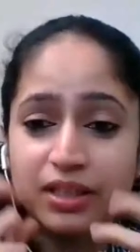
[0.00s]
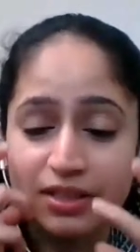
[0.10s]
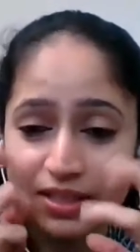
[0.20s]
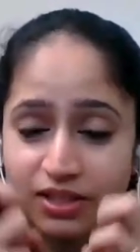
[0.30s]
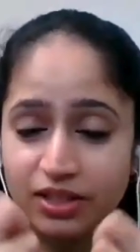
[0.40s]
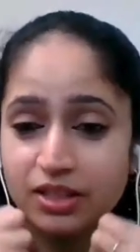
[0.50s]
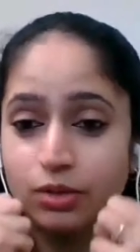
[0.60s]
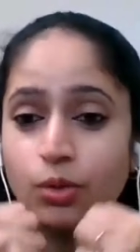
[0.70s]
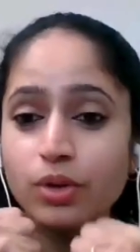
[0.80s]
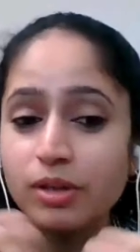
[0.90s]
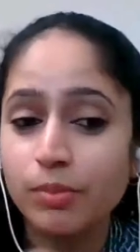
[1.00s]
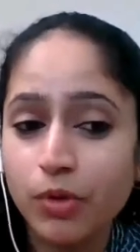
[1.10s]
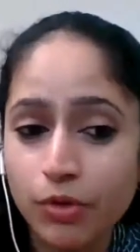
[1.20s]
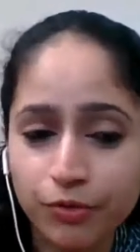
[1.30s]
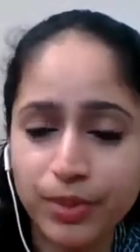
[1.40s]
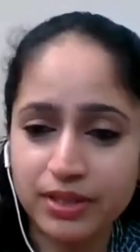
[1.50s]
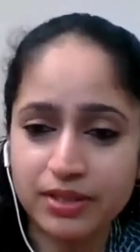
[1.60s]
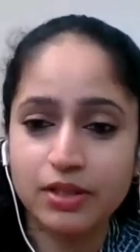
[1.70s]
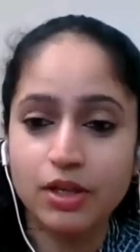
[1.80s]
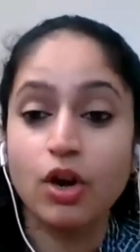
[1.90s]
restricted oral
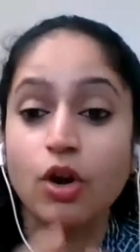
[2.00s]
movements,